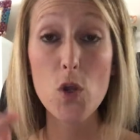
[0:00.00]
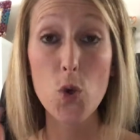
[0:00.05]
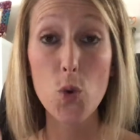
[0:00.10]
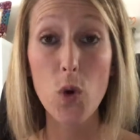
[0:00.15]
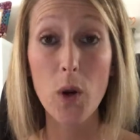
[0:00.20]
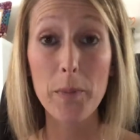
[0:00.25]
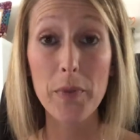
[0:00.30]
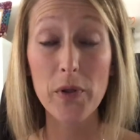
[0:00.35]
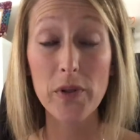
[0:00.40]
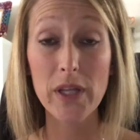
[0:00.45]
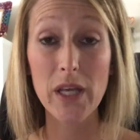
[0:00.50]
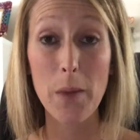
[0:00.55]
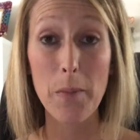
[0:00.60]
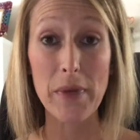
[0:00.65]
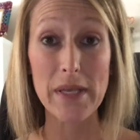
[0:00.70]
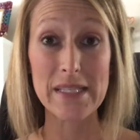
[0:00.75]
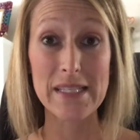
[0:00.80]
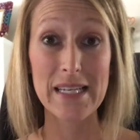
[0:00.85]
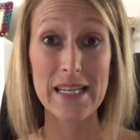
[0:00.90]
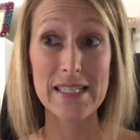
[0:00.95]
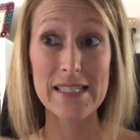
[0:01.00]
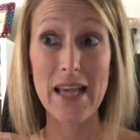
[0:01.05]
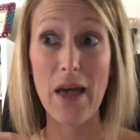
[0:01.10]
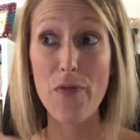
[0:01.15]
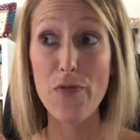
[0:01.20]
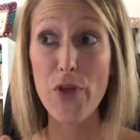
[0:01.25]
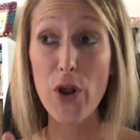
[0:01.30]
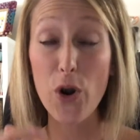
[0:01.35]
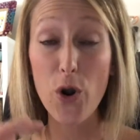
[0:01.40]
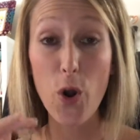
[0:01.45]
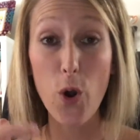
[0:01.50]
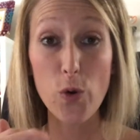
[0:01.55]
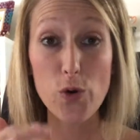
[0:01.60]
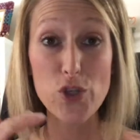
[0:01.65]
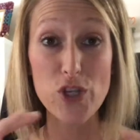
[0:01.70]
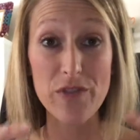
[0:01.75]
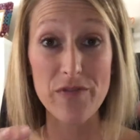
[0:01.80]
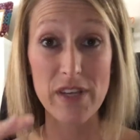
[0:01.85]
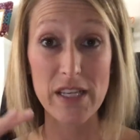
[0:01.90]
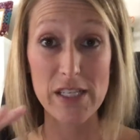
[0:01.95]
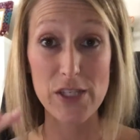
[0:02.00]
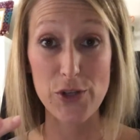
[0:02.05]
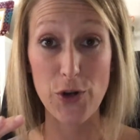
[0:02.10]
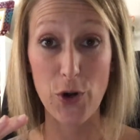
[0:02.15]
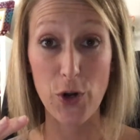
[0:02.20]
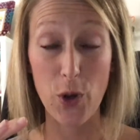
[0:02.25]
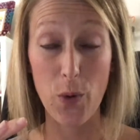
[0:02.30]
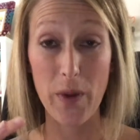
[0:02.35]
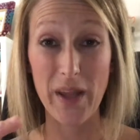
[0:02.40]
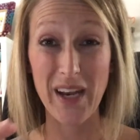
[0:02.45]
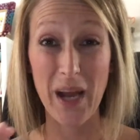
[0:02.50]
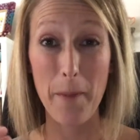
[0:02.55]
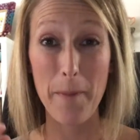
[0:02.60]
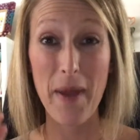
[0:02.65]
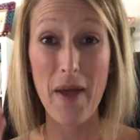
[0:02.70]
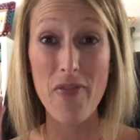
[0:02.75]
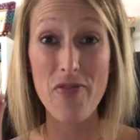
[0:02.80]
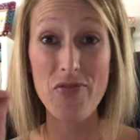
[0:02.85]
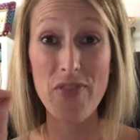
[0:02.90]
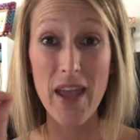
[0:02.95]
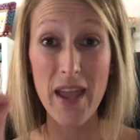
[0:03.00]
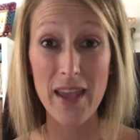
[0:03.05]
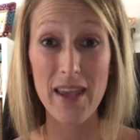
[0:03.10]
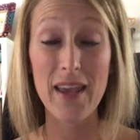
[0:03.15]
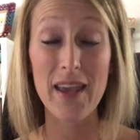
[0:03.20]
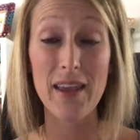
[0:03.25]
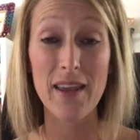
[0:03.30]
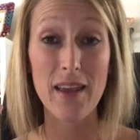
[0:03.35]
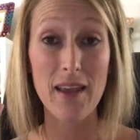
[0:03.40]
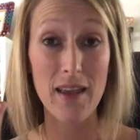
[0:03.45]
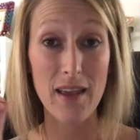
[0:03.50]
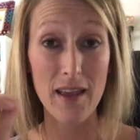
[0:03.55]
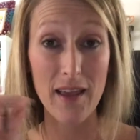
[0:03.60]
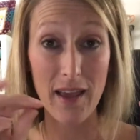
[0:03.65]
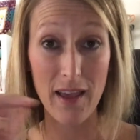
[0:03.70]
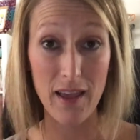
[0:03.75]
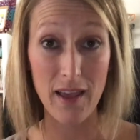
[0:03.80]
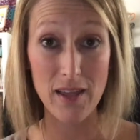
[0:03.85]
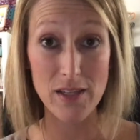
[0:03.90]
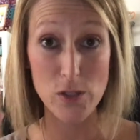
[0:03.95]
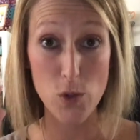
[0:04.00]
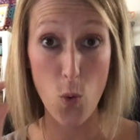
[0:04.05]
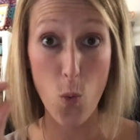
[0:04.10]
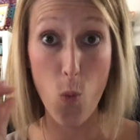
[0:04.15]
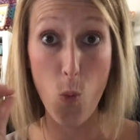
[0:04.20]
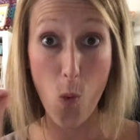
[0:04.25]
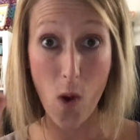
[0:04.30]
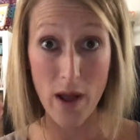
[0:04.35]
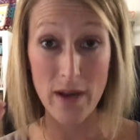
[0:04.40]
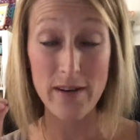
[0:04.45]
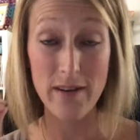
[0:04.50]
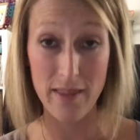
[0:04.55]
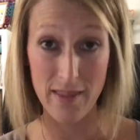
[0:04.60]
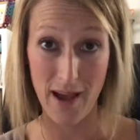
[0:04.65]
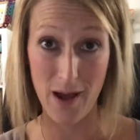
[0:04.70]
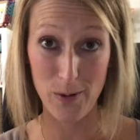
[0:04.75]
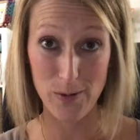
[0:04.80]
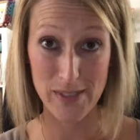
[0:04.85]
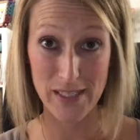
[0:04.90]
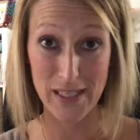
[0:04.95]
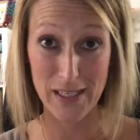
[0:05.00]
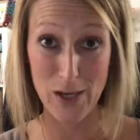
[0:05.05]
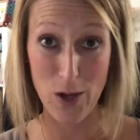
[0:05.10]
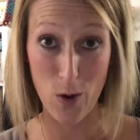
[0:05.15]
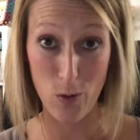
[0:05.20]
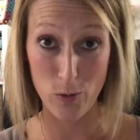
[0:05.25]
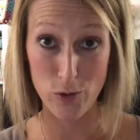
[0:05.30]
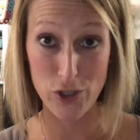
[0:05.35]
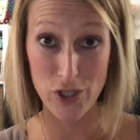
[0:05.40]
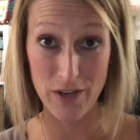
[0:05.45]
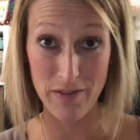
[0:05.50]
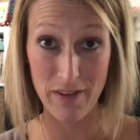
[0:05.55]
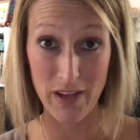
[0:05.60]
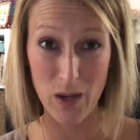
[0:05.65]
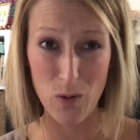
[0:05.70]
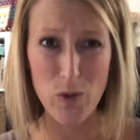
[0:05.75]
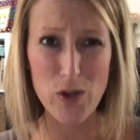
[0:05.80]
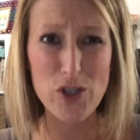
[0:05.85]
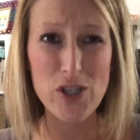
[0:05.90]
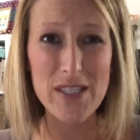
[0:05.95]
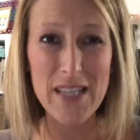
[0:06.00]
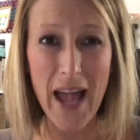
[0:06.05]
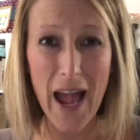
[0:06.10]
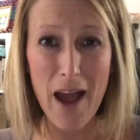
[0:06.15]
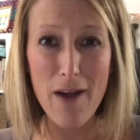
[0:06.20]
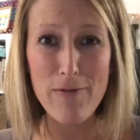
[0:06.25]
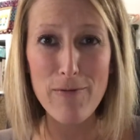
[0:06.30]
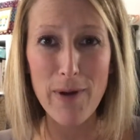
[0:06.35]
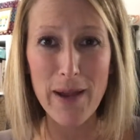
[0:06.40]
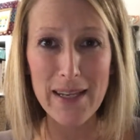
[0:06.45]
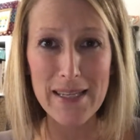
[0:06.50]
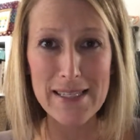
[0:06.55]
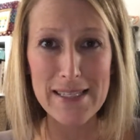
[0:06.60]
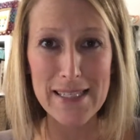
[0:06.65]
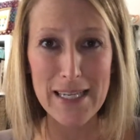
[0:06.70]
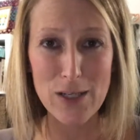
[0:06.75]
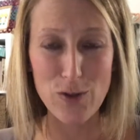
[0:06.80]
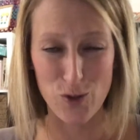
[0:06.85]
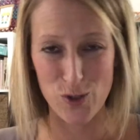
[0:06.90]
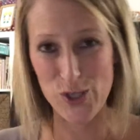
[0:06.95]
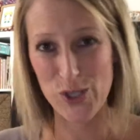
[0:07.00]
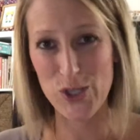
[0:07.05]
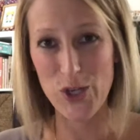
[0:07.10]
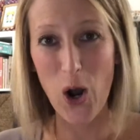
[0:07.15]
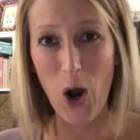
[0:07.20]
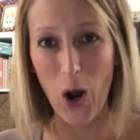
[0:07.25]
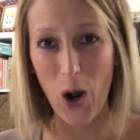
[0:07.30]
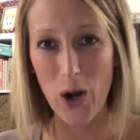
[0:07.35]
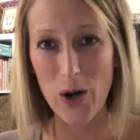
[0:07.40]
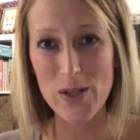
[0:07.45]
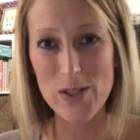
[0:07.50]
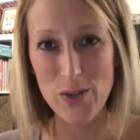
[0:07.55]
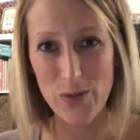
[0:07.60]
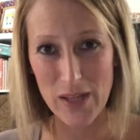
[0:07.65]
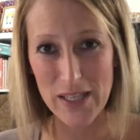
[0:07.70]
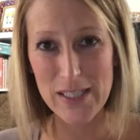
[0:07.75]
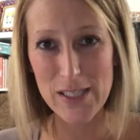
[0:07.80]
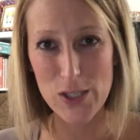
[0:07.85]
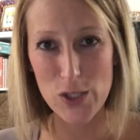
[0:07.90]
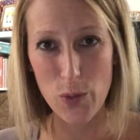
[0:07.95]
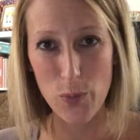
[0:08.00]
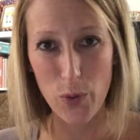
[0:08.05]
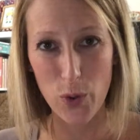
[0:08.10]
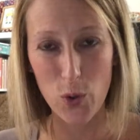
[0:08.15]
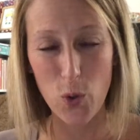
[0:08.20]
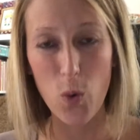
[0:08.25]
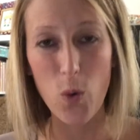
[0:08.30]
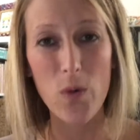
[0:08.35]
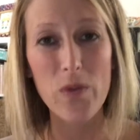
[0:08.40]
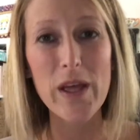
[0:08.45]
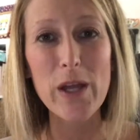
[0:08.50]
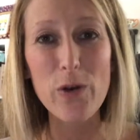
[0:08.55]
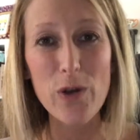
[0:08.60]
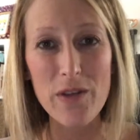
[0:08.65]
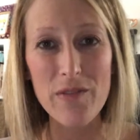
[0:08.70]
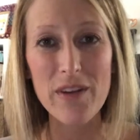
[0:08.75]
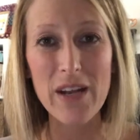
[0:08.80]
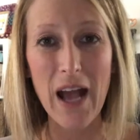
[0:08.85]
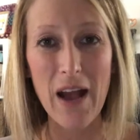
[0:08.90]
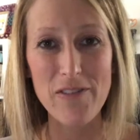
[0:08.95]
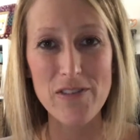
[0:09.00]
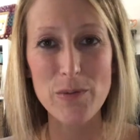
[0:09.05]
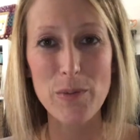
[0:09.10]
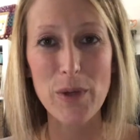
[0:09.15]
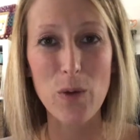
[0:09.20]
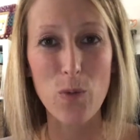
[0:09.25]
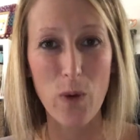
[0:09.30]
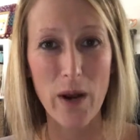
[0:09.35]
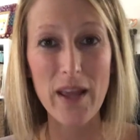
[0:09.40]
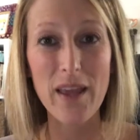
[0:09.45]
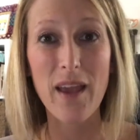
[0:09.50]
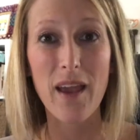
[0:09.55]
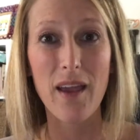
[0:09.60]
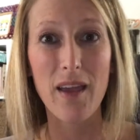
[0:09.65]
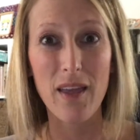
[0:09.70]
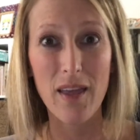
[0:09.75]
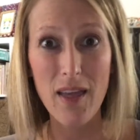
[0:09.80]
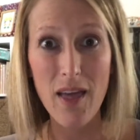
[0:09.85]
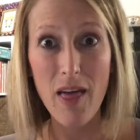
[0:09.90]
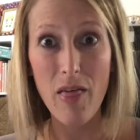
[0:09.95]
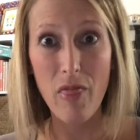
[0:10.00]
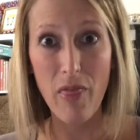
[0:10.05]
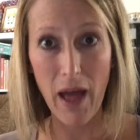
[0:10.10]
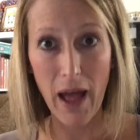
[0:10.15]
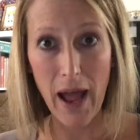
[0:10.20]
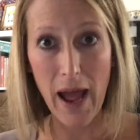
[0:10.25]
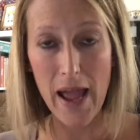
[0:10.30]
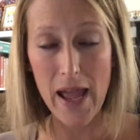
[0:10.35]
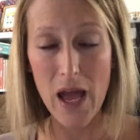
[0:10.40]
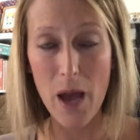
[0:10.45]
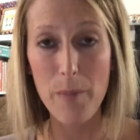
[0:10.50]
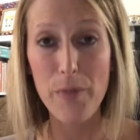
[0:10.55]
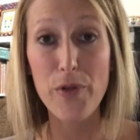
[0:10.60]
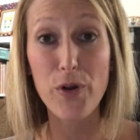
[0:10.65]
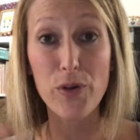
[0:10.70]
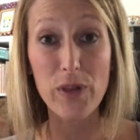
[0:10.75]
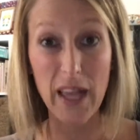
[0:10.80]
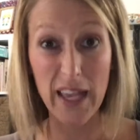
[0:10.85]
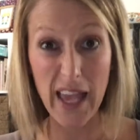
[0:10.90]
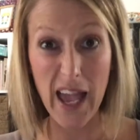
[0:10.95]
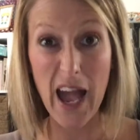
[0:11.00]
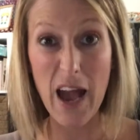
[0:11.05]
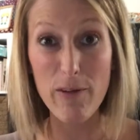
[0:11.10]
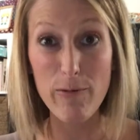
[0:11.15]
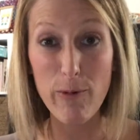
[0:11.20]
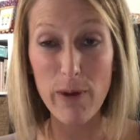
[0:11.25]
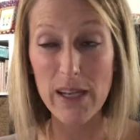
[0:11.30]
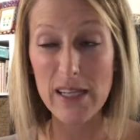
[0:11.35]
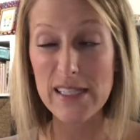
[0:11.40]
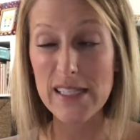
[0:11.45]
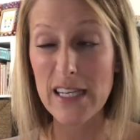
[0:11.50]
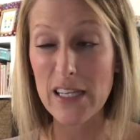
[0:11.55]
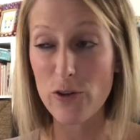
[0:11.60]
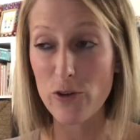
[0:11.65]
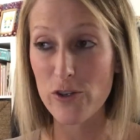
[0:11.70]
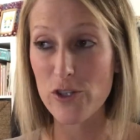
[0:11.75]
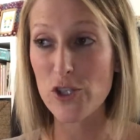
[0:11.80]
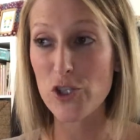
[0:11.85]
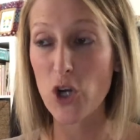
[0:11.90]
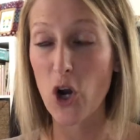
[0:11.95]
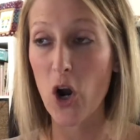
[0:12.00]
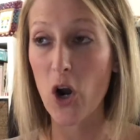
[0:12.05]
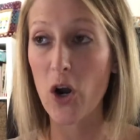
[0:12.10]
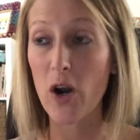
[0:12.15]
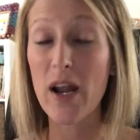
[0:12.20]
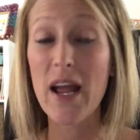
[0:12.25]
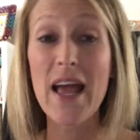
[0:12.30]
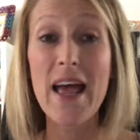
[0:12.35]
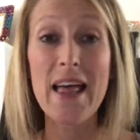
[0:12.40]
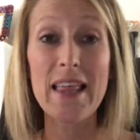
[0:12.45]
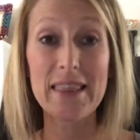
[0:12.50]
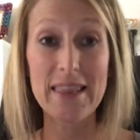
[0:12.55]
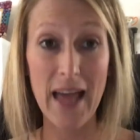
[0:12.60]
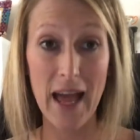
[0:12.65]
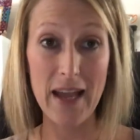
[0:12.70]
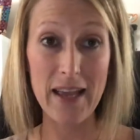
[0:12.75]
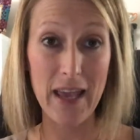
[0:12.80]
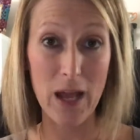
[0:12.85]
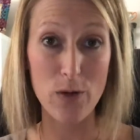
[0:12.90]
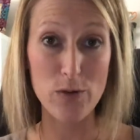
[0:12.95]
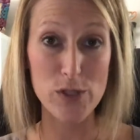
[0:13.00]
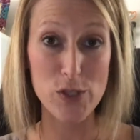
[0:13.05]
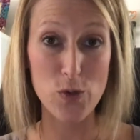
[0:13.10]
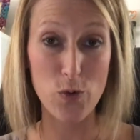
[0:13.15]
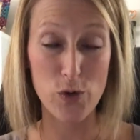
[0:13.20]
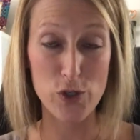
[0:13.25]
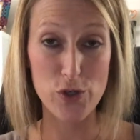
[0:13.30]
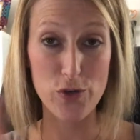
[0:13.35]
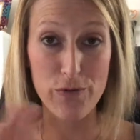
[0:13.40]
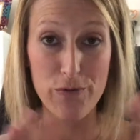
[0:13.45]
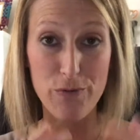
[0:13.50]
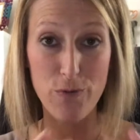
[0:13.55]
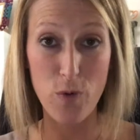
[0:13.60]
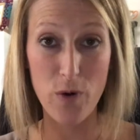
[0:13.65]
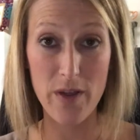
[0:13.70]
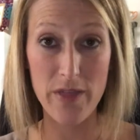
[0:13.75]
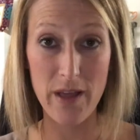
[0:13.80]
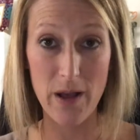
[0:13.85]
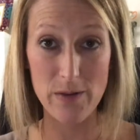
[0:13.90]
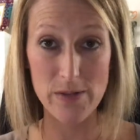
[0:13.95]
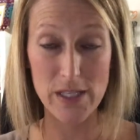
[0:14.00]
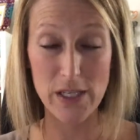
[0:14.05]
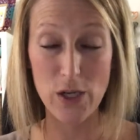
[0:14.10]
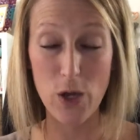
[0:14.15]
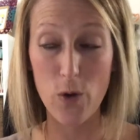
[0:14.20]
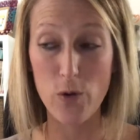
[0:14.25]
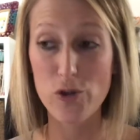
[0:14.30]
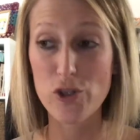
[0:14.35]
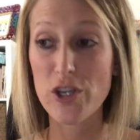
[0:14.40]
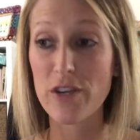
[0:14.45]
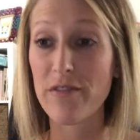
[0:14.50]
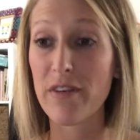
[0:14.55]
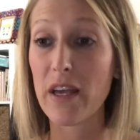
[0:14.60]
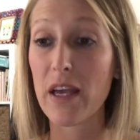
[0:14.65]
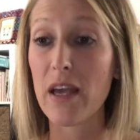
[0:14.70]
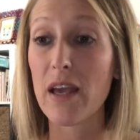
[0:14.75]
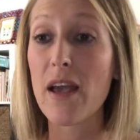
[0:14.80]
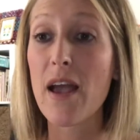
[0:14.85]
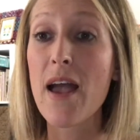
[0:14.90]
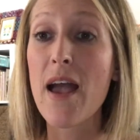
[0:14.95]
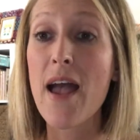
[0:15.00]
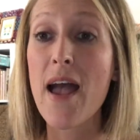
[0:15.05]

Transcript: who are building a business and their OGVs start going up and they hit 1,000 OGV, which is halfway to senior star. So that's super cool. They don't even have to be ranking that high up. They're like halfway to senior star. That counts towards your 4,000 OGV.